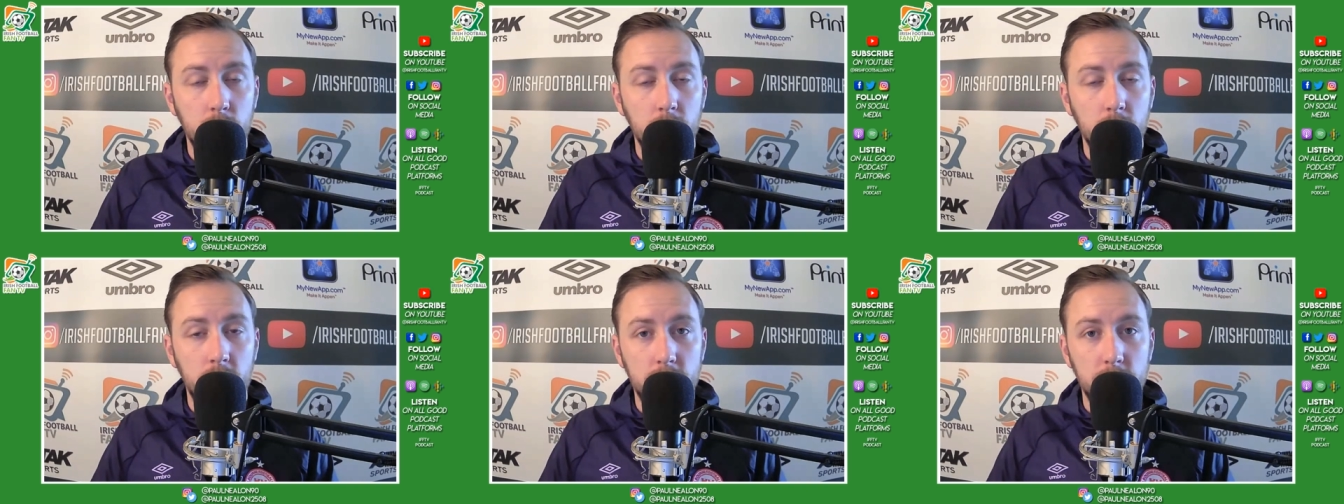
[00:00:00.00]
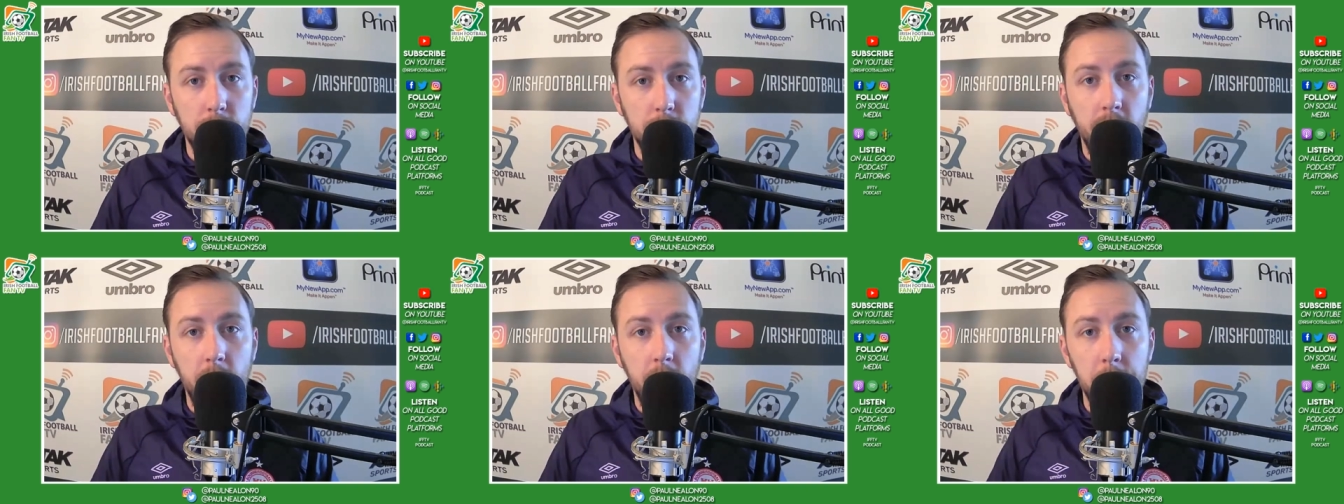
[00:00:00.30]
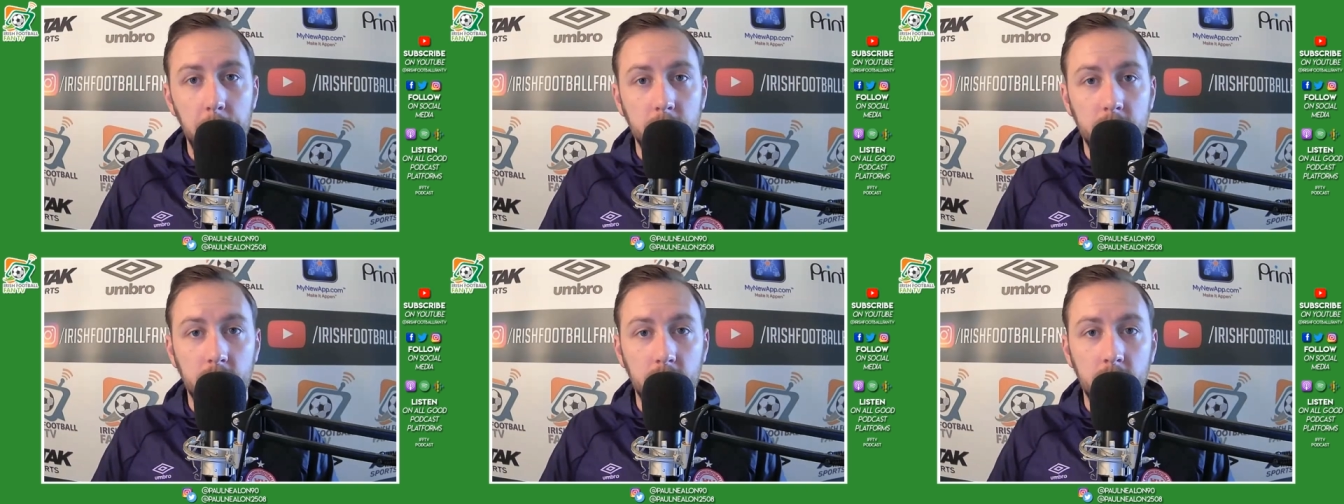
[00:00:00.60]
he should be
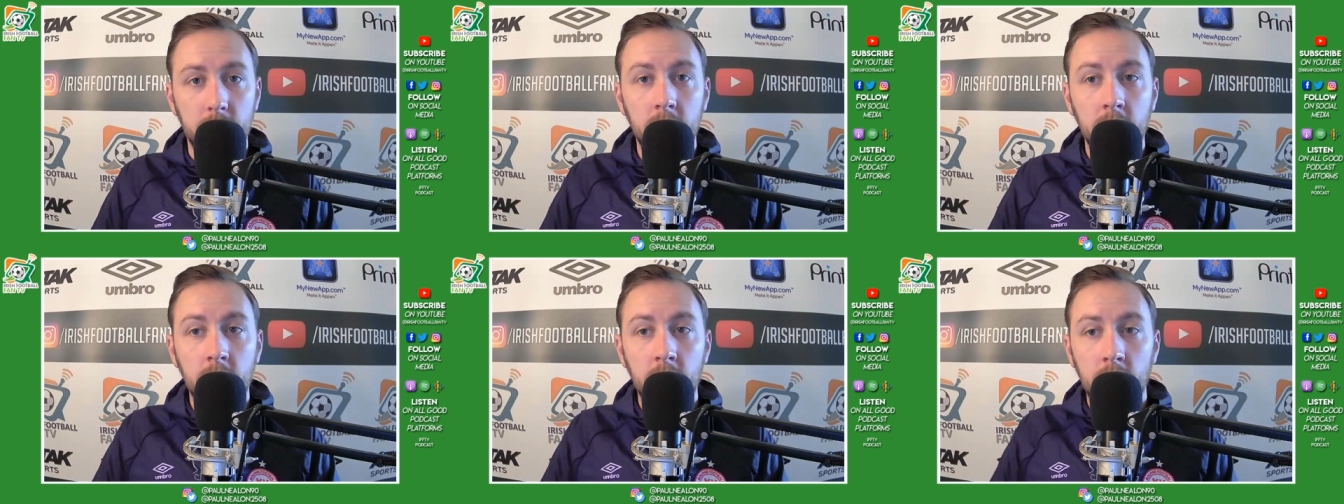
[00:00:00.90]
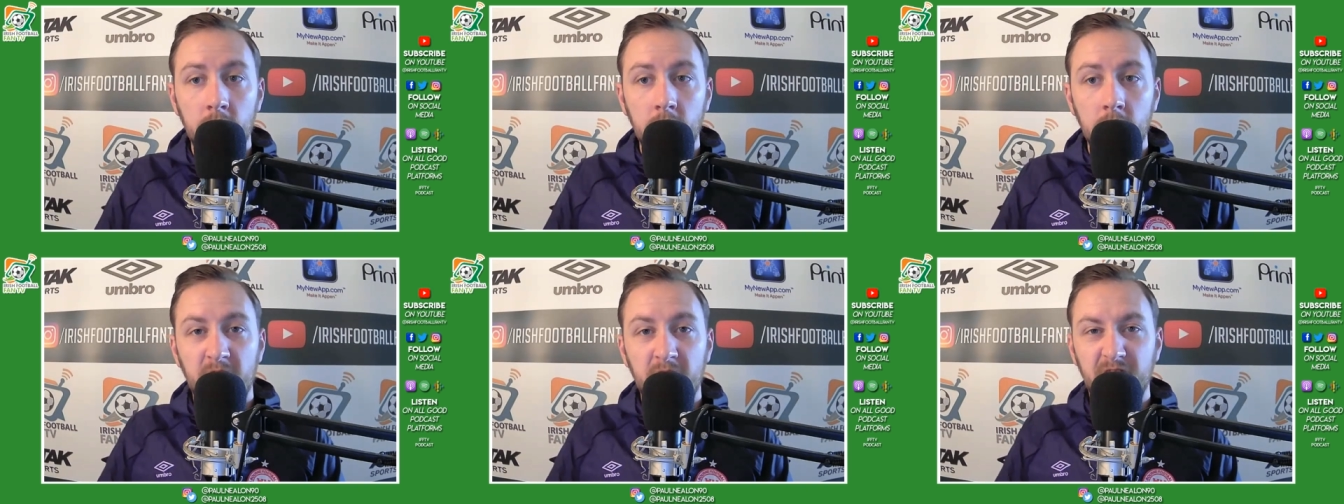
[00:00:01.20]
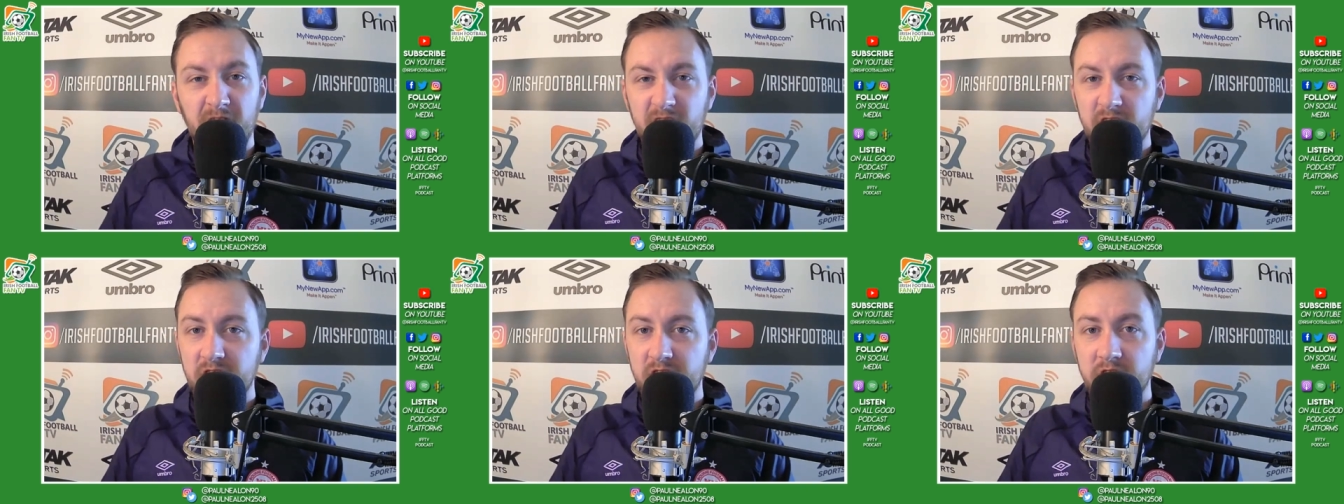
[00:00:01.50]
aiming to
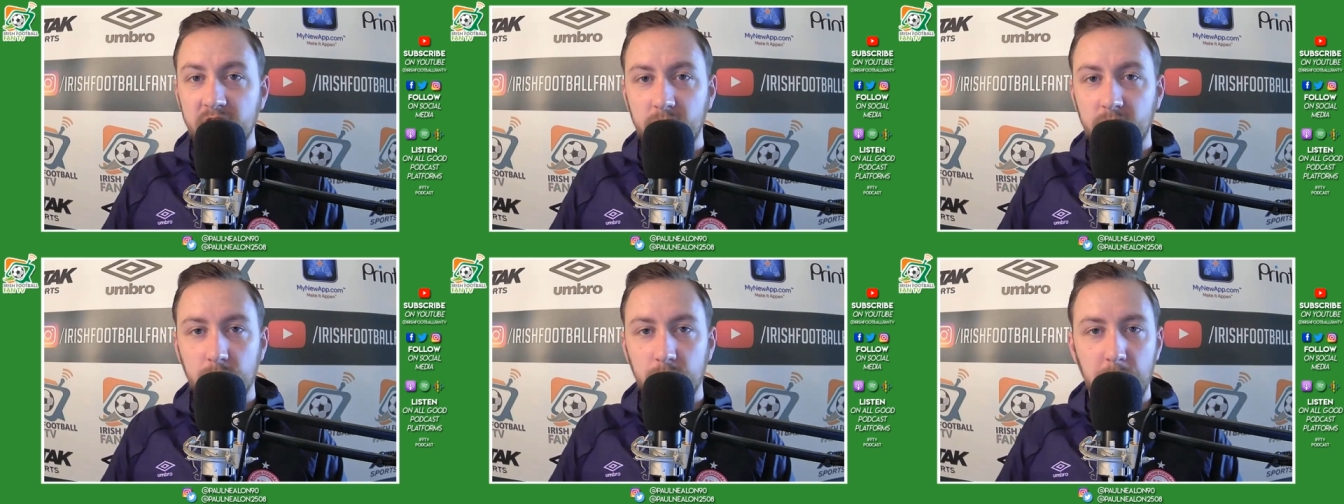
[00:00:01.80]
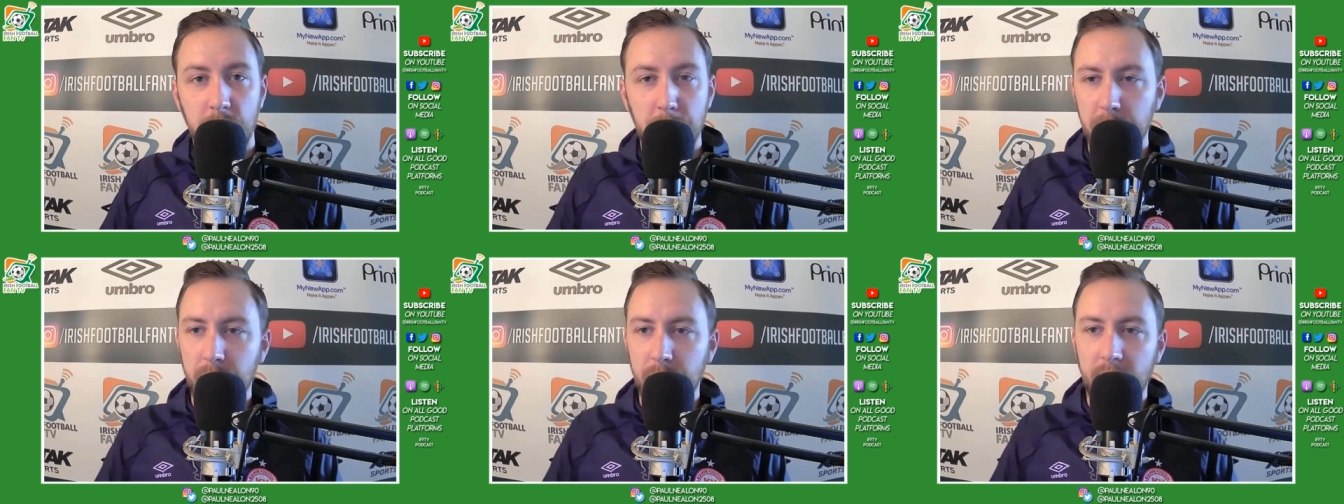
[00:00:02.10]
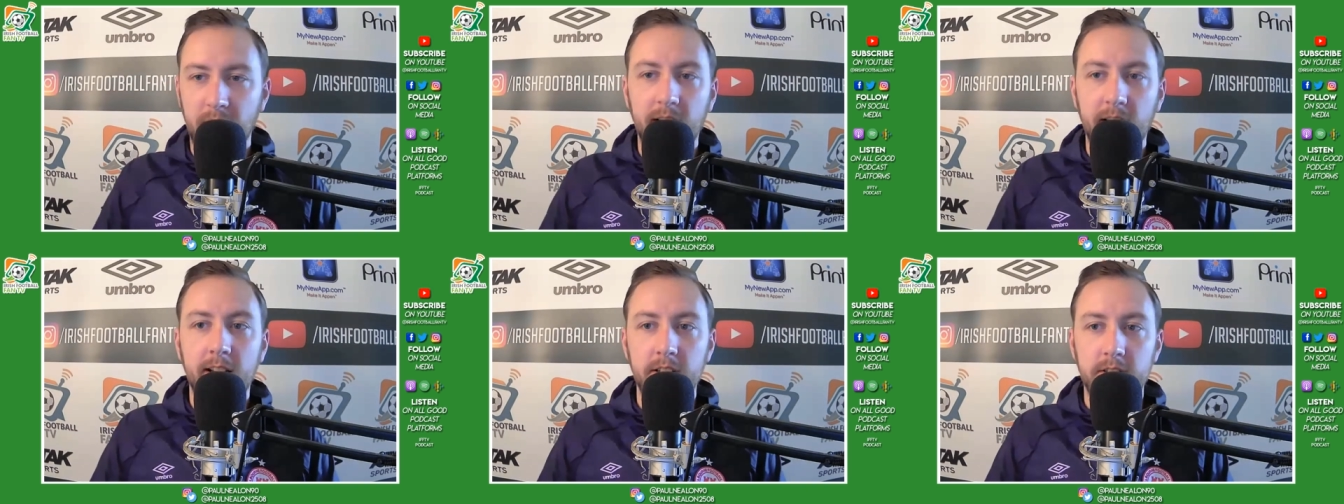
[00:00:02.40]
finish the season with
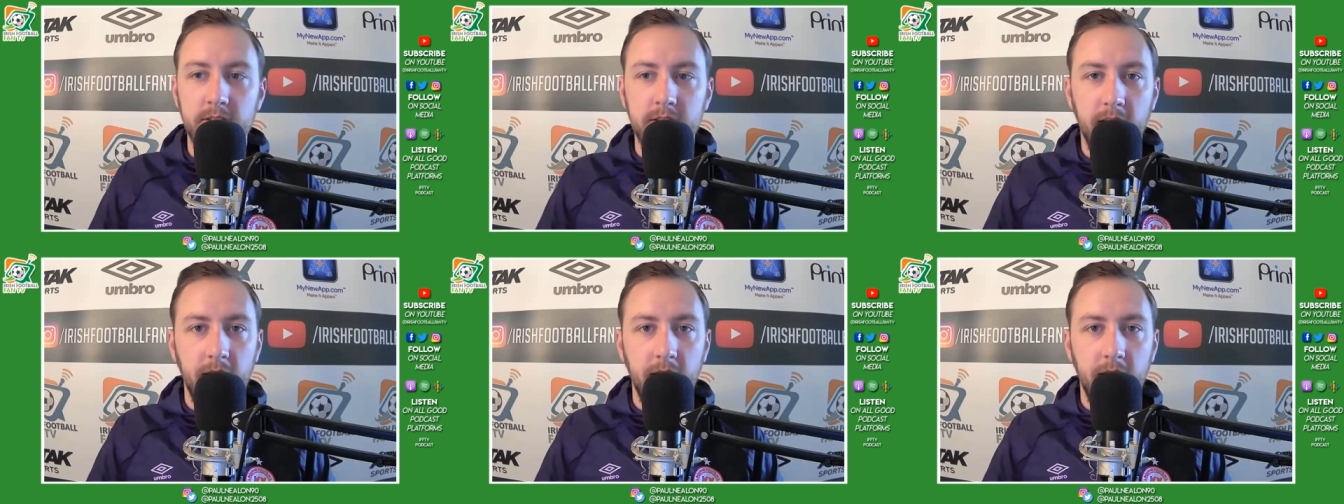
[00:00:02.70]
at least